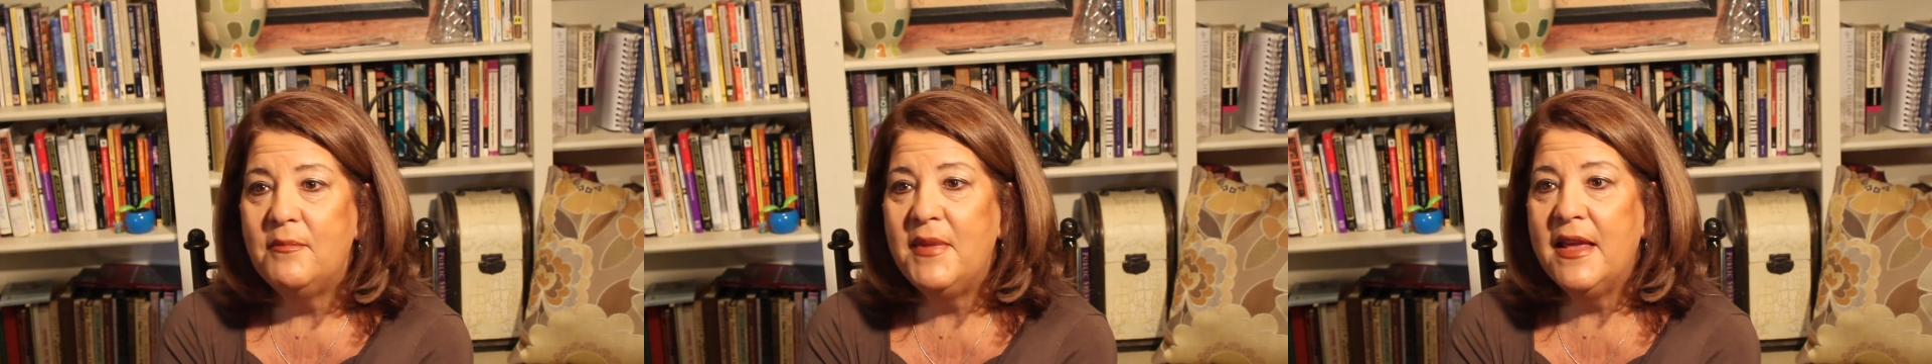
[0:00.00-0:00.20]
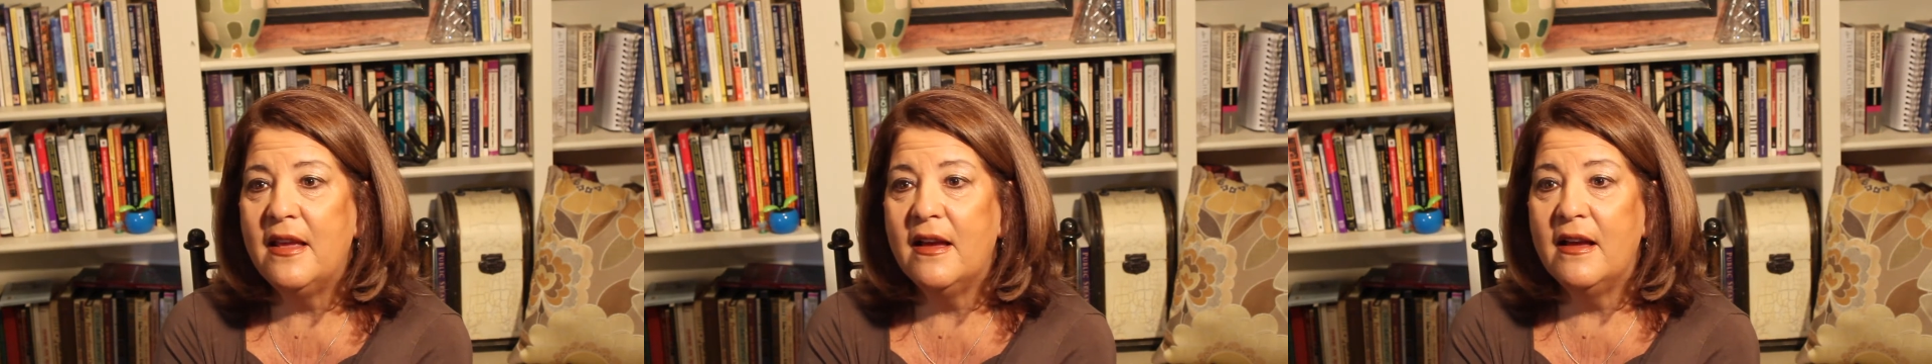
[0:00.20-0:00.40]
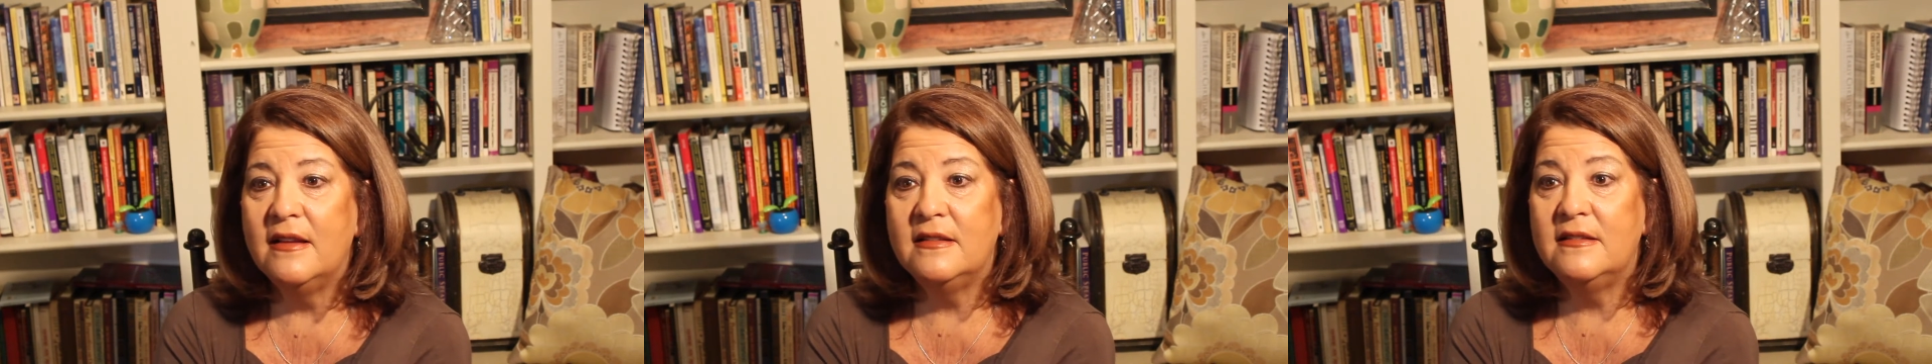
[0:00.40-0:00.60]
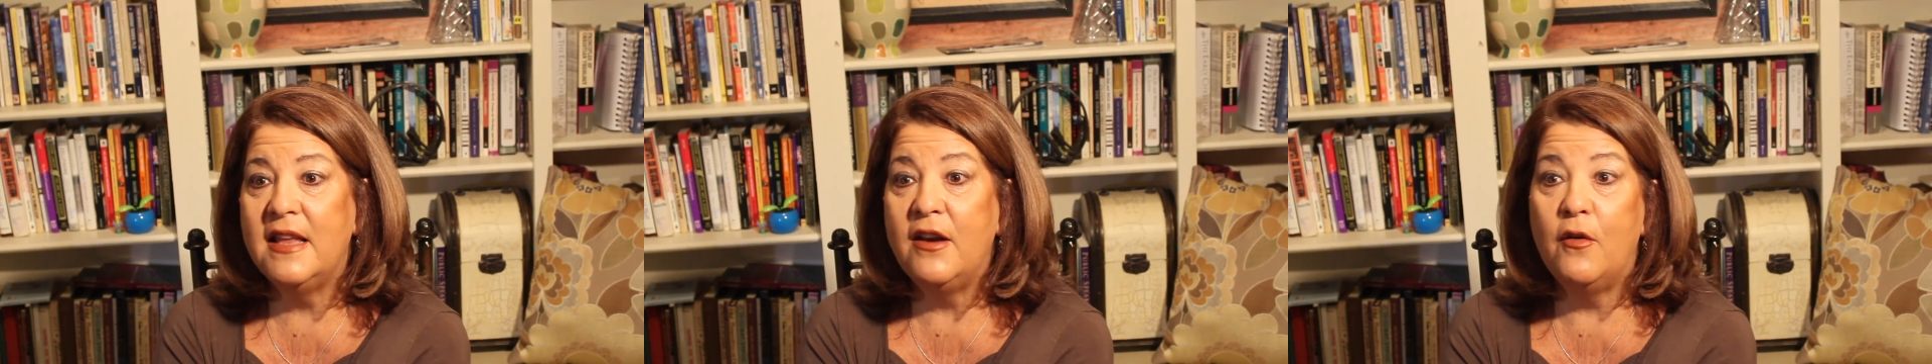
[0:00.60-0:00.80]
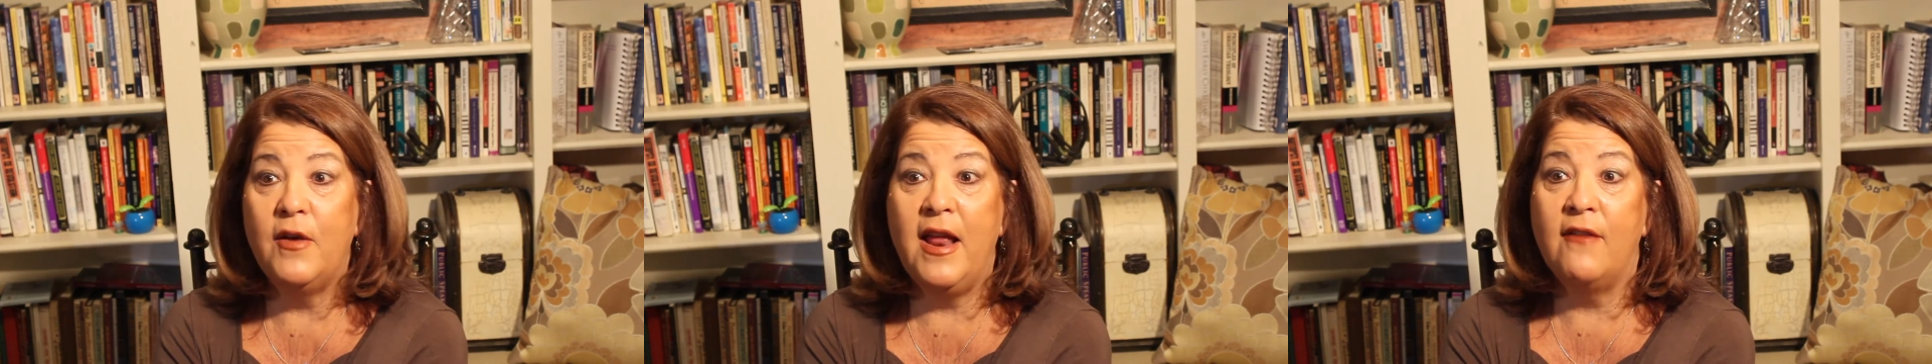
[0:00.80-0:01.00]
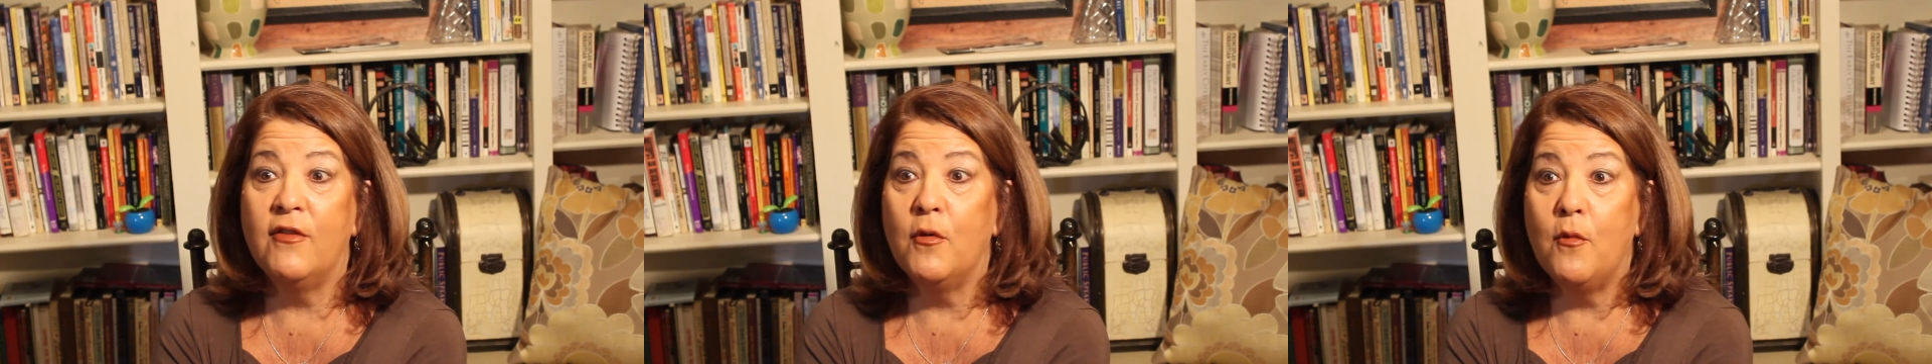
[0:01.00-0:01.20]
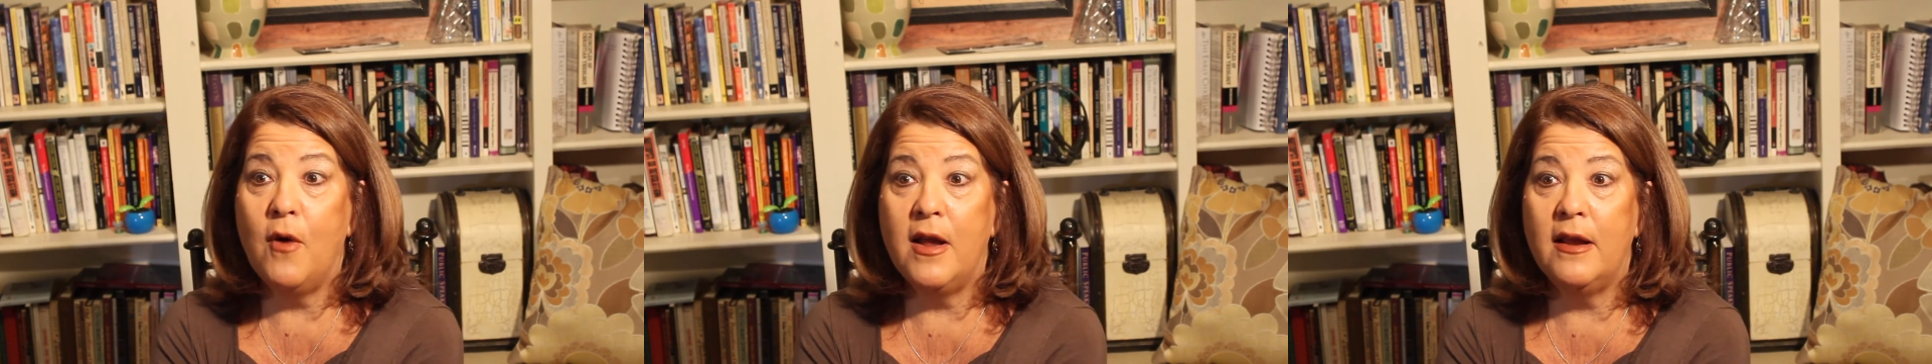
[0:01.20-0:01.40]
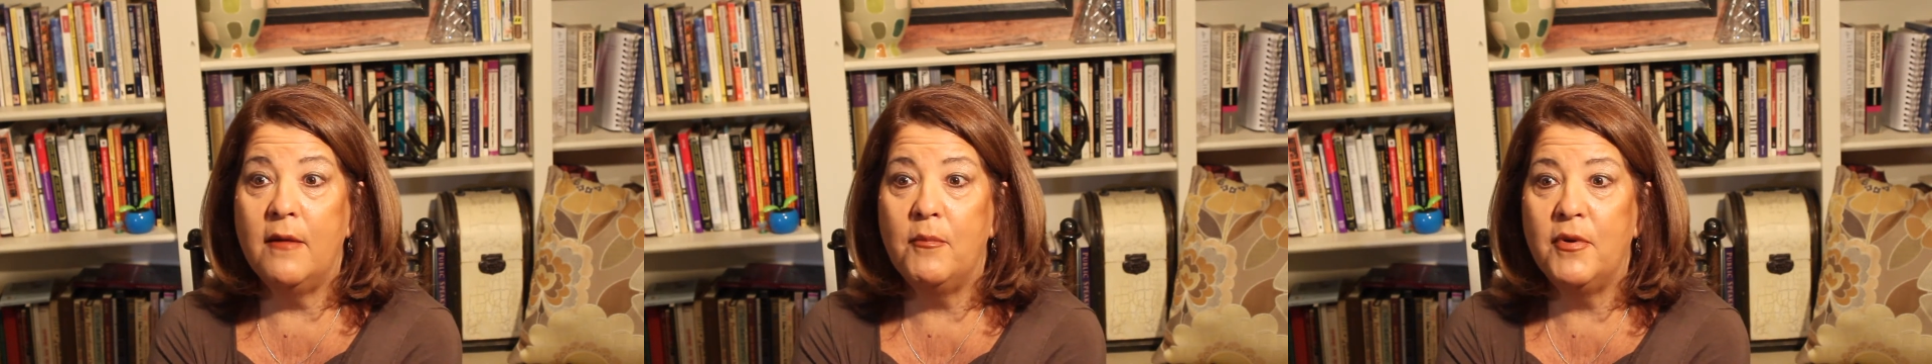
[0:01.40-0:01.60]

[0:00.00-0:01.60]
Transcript: because they don't ever want to